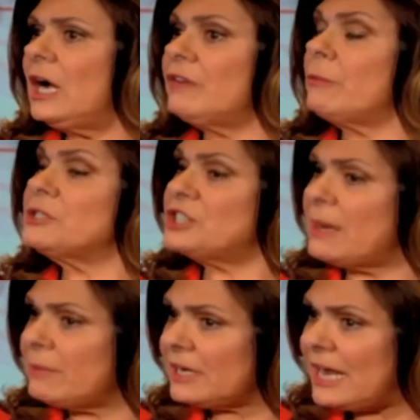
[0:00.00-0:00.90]
from a
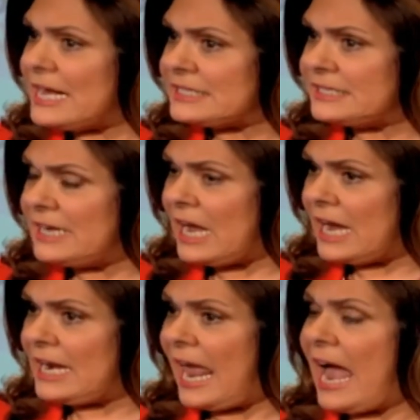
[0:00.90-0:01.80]
statement last
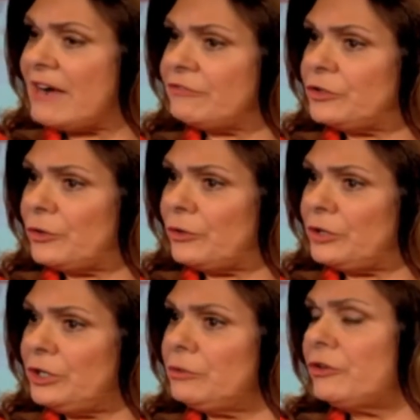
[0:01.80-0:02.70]
night after
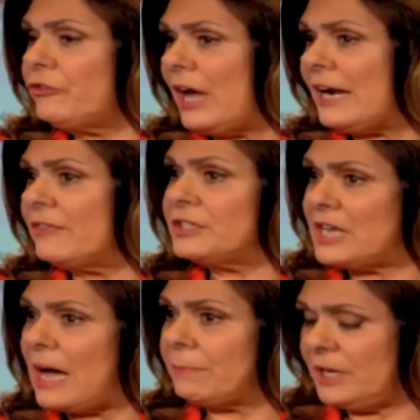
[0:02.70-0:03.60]
you decided that
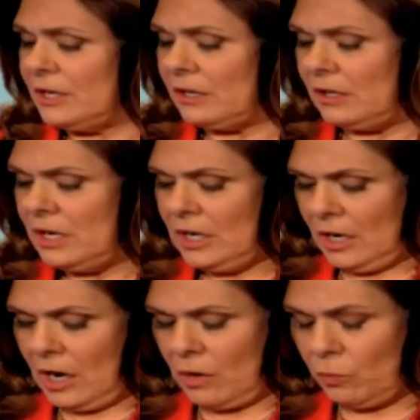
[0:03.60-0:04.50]
Top Kill
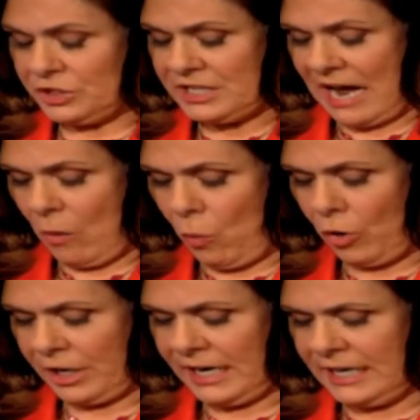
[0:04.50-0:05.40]
was not
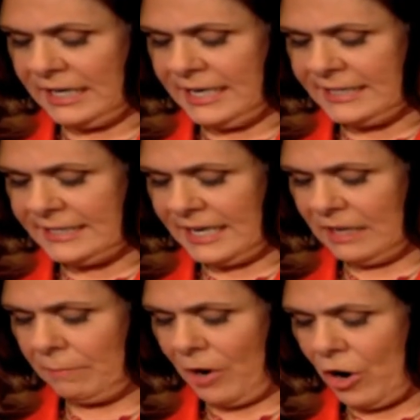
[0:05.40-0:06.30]
working. And he said
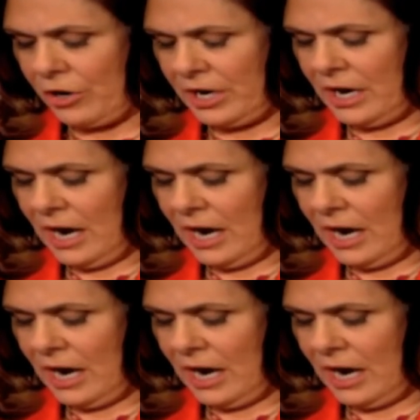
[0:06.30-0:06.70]
in part,